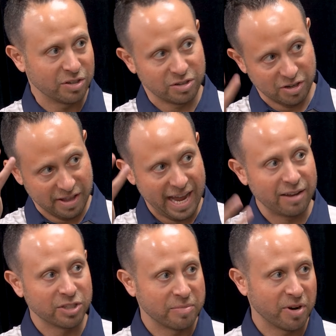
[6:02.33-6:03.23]
So you saw the
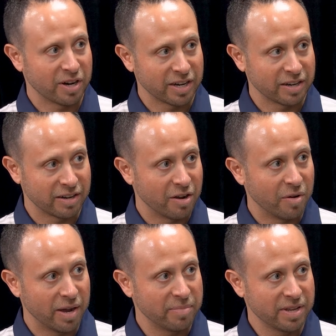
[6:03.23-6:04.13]
housing market
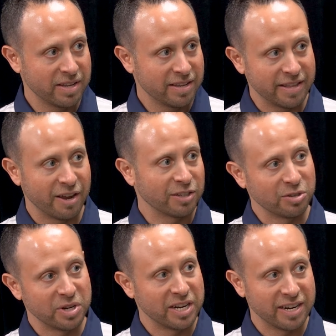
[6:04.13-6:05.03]
go up. They
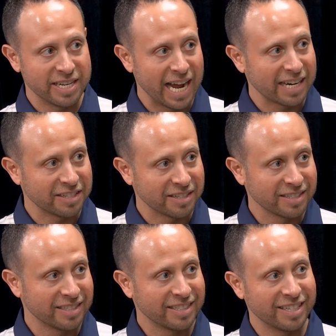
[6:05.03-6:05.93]
also needed a doctor,
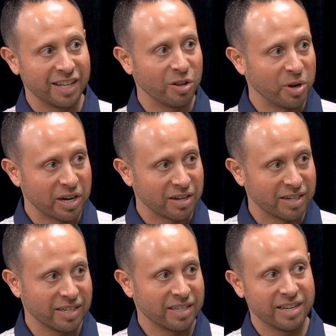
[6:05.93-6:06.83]
a
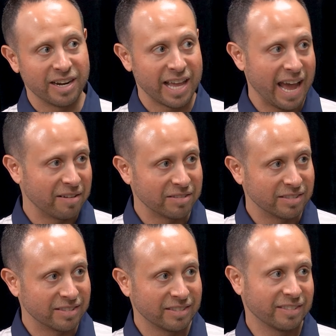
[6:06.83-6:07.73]
lawyer, an
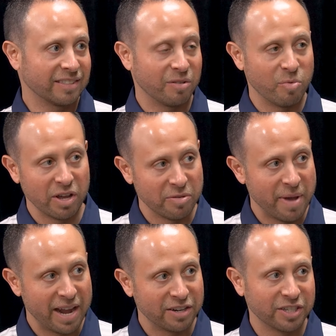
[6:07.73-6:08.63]
accountant, a wealth
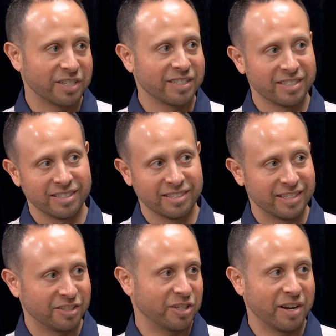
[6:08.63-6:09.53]
manager,
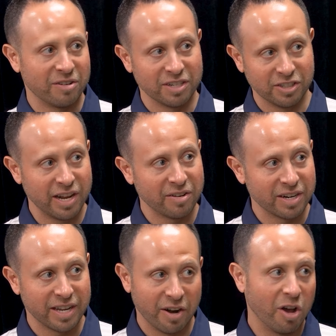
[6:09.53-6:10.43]
et cetera, et
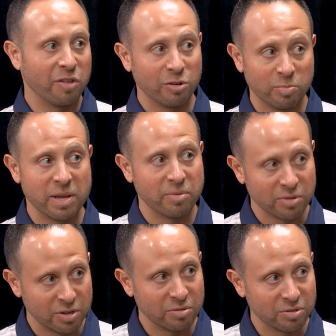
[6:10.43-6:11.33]
cetera. And all those
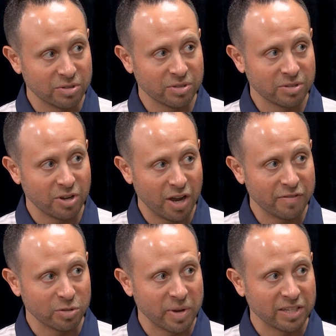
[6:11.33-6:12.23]
people use
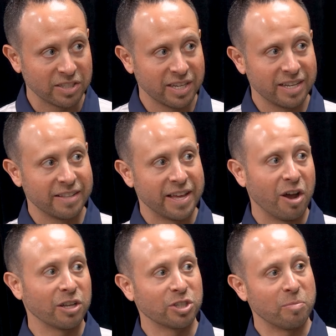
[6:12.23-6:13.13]
office space. They
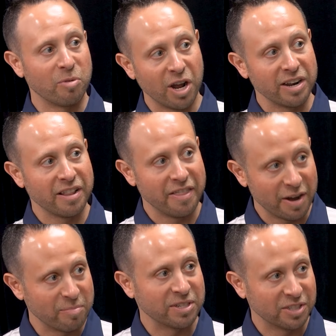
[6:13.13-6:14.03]
also brought
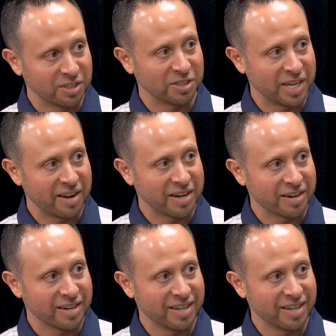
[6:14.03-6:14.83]
their businesses down here.